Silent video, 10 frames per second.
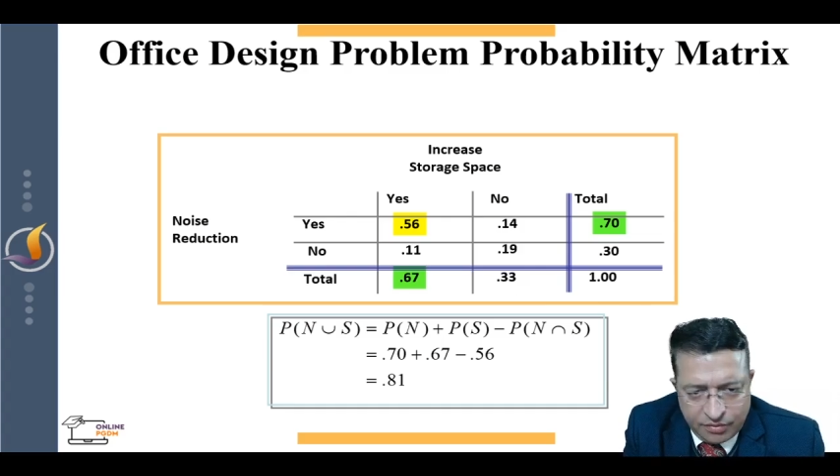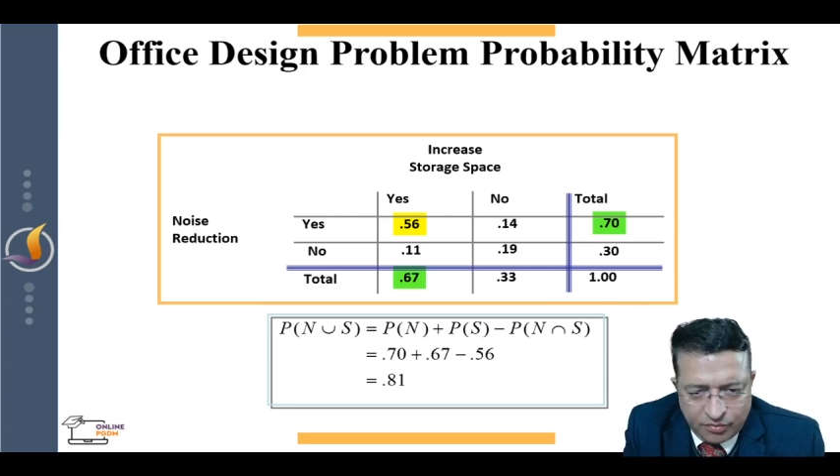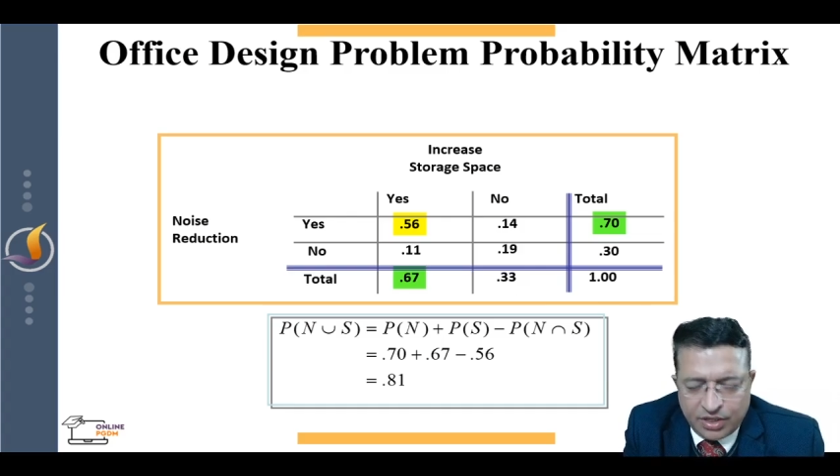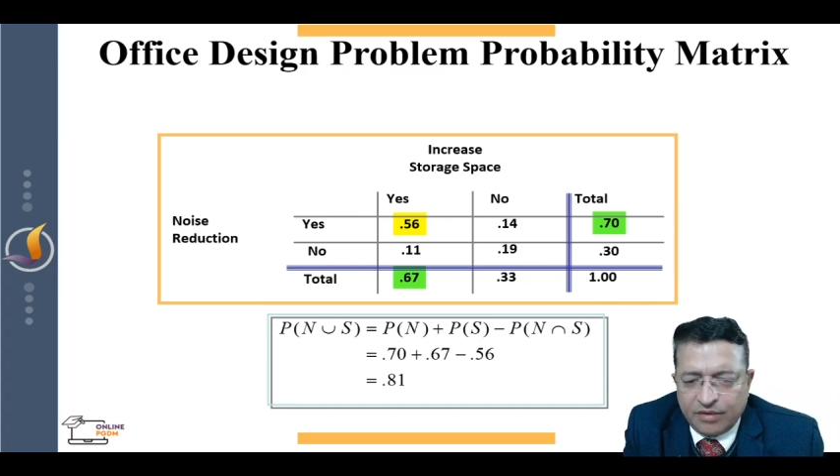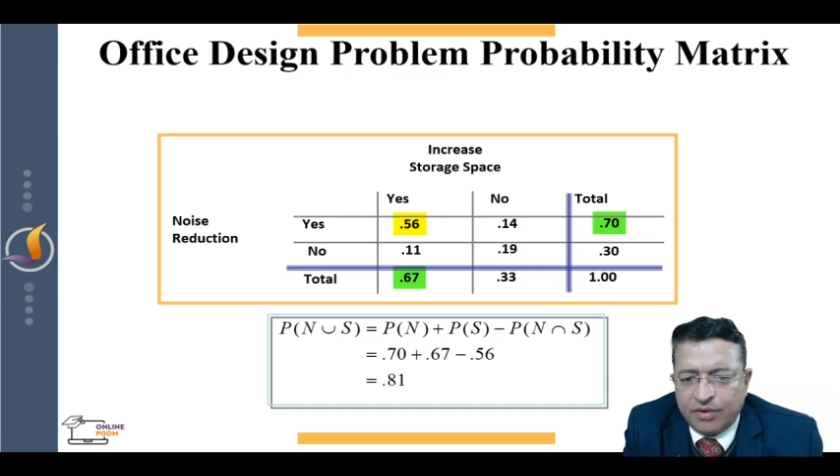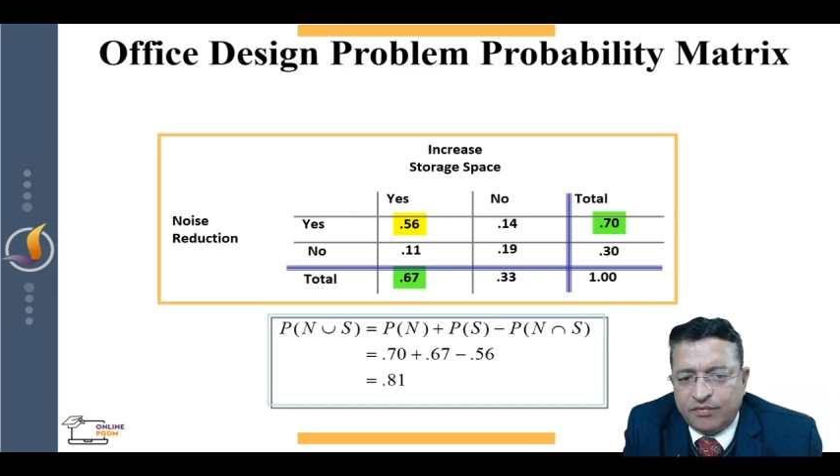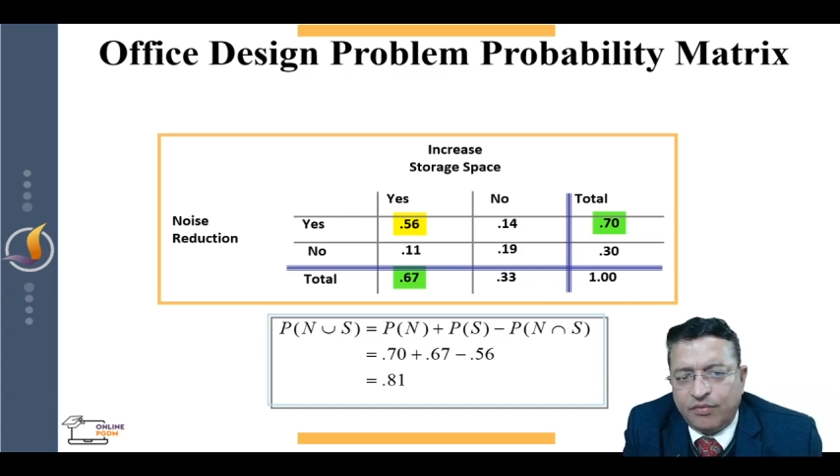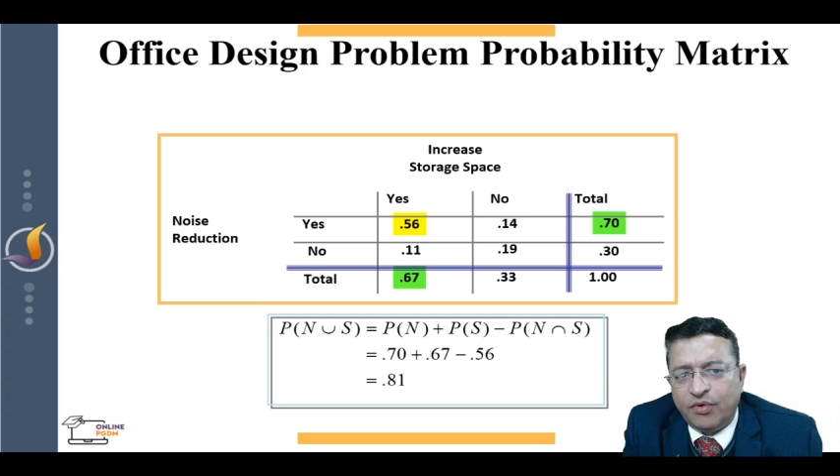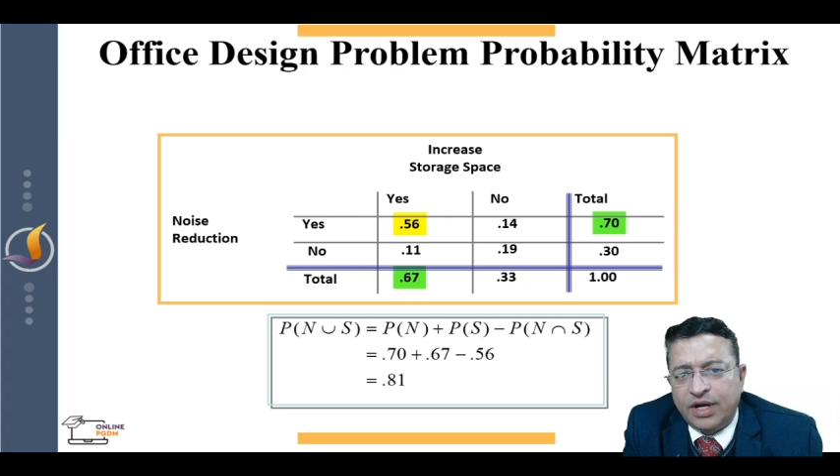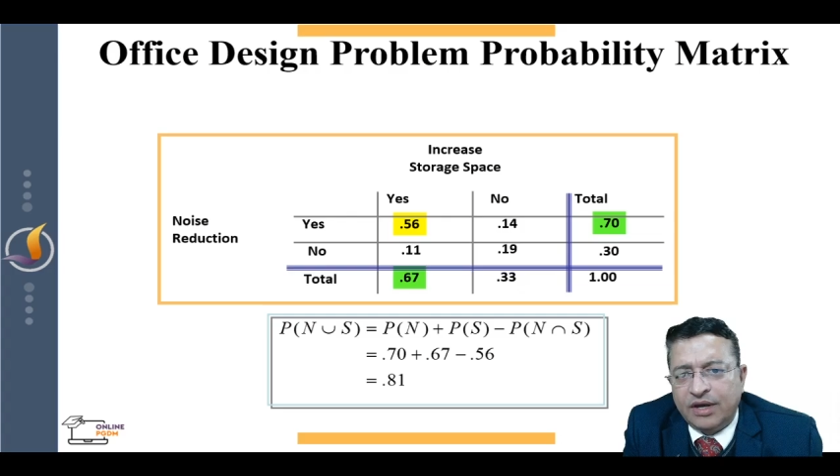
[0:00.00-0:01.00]
whatever
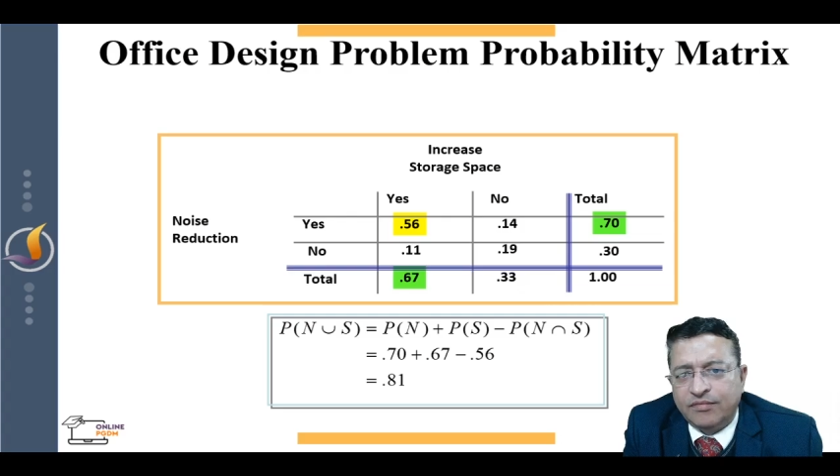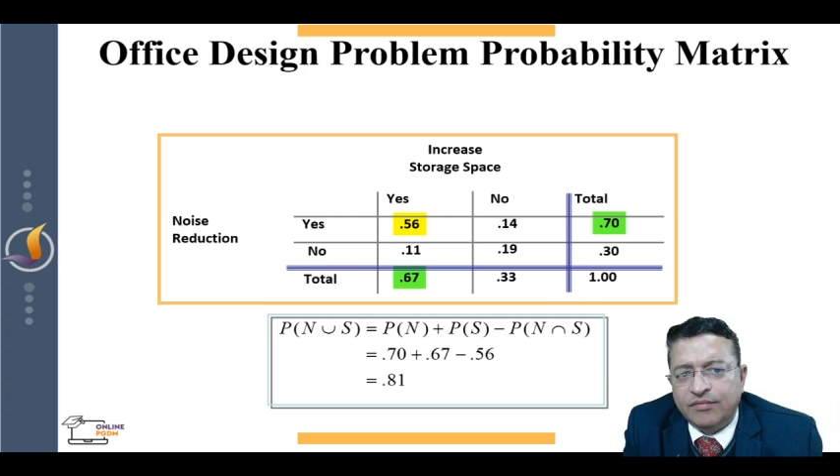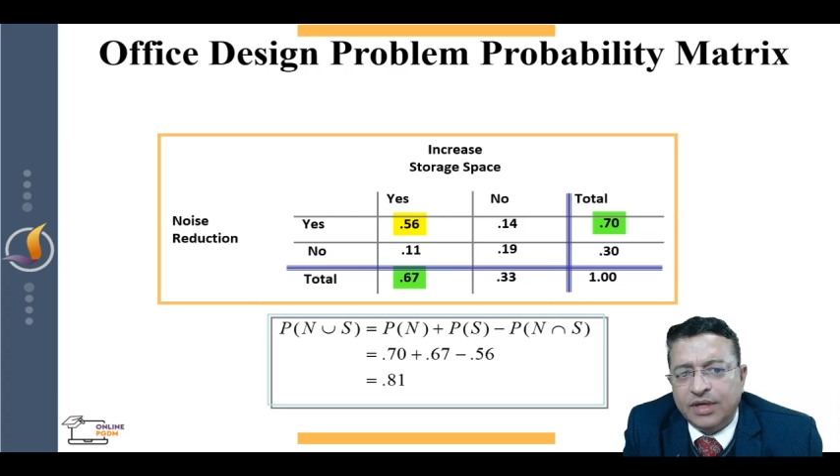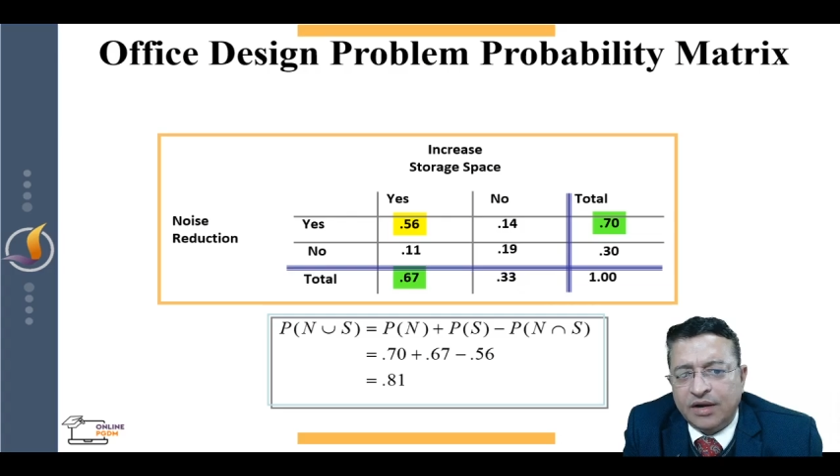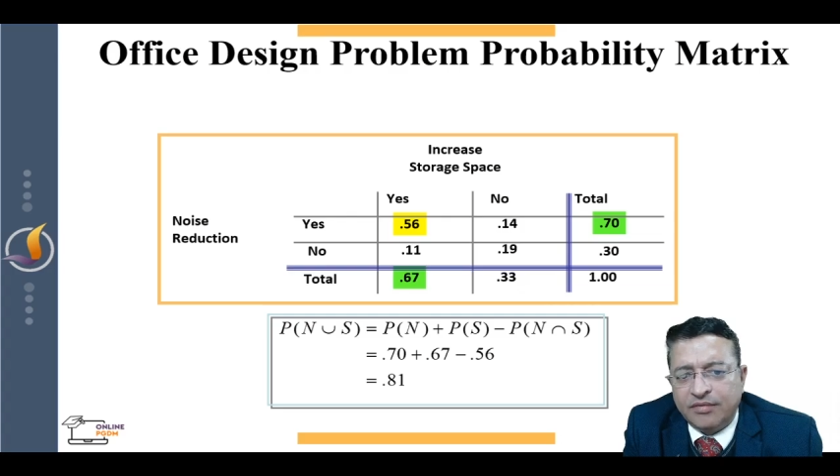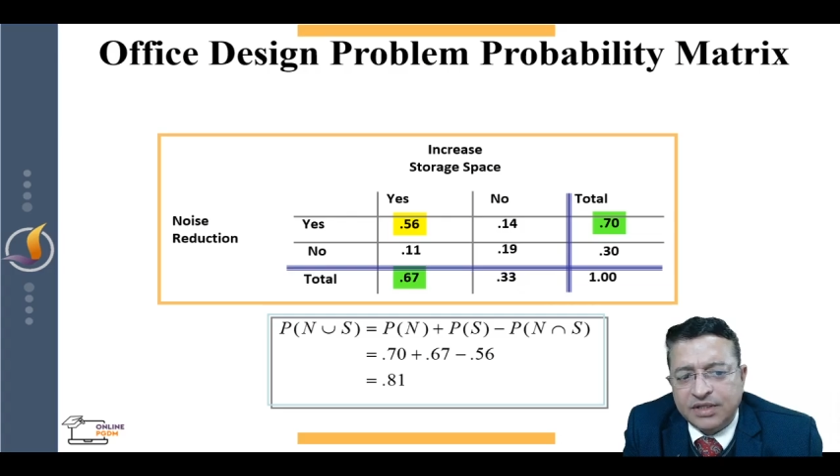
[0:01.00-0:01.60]
4 type we have